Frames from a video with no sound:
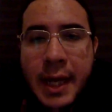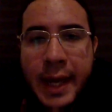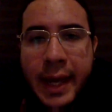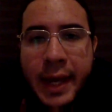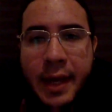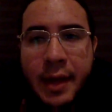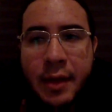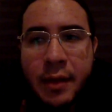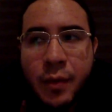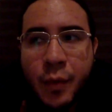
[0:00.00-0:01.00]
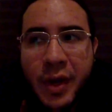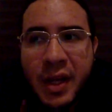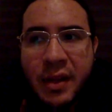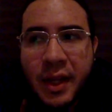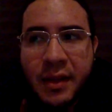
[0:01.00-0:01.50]
And
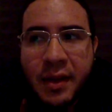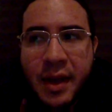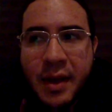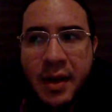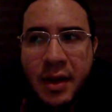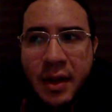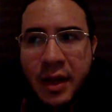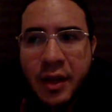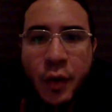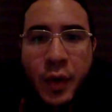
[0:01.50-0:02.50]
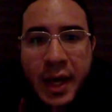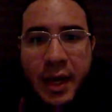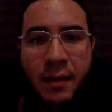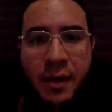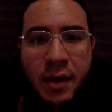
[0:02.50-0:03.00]
we did kind of like a
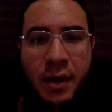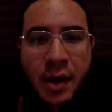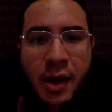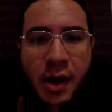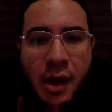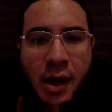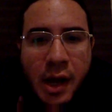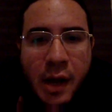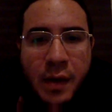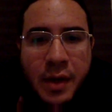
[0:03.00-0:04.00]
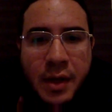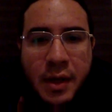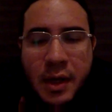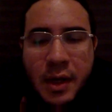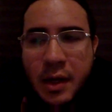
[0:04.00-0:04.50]
Q&A. Eric
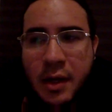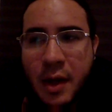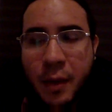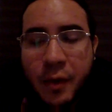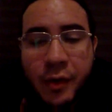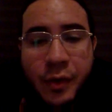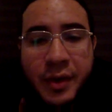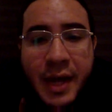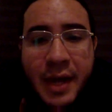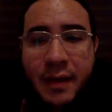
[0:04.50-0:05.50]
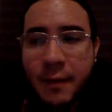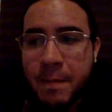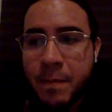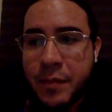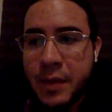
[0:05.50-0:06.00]
and I were doing that.
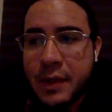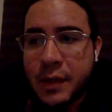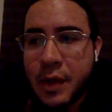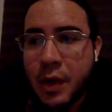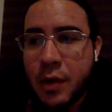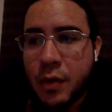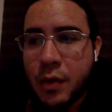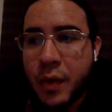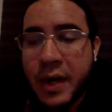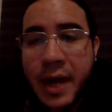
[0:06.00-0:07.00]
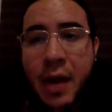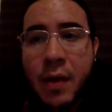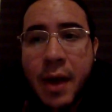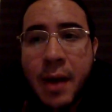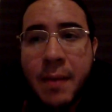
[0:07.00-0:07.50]
So right
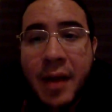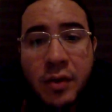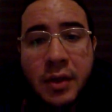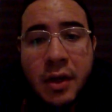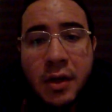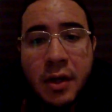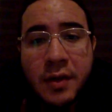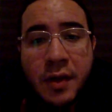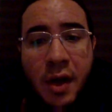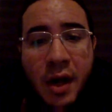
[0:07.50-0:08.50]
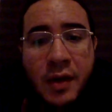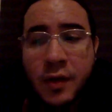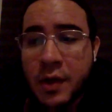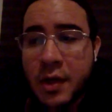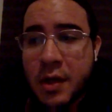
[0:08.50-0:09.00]
now I'm actually gonna
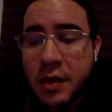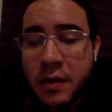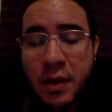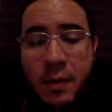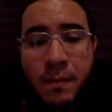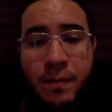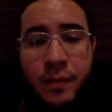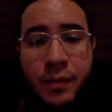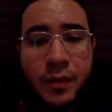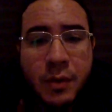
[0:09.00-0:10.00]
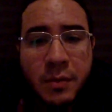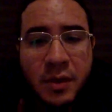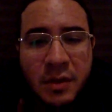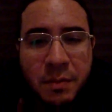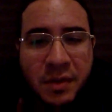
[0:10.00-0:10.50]
discuss some
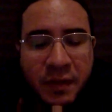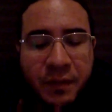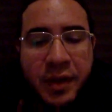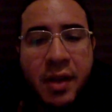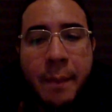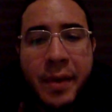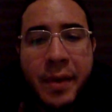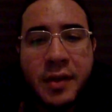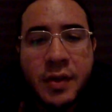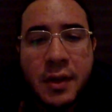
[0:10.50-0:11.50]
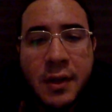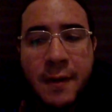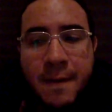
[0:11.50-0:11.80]
specific topics